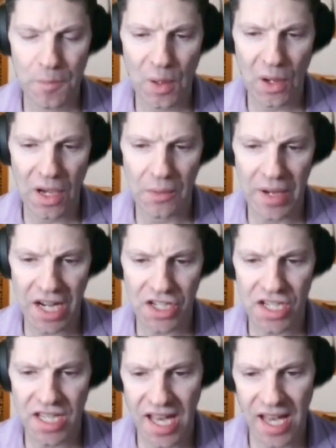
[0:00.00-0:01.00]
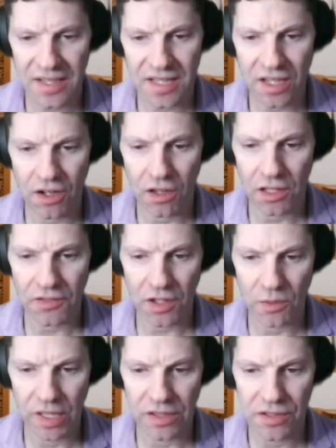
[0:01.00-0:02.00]
Okay, we actually can't take all of our
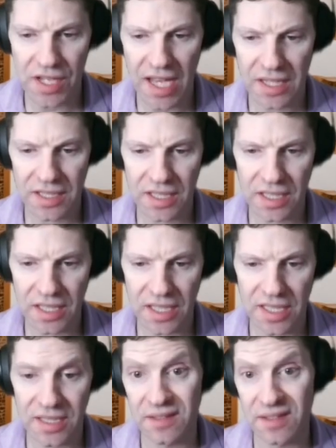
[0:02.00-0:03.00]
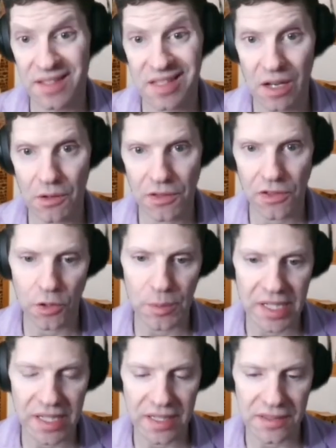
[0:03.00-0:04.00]
winners ending in the South, though,
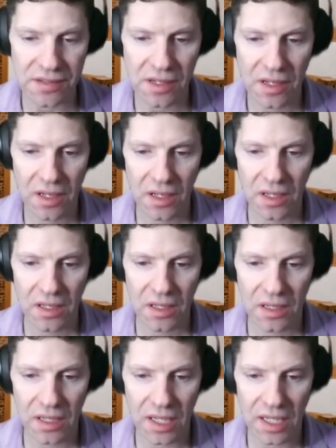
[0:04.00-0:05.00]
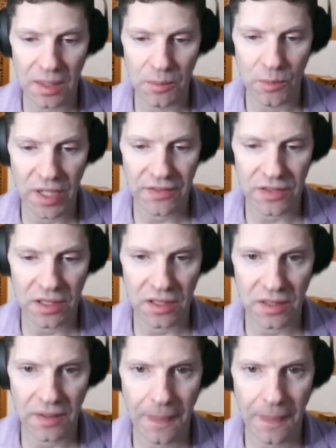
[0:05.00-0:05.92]
because we have to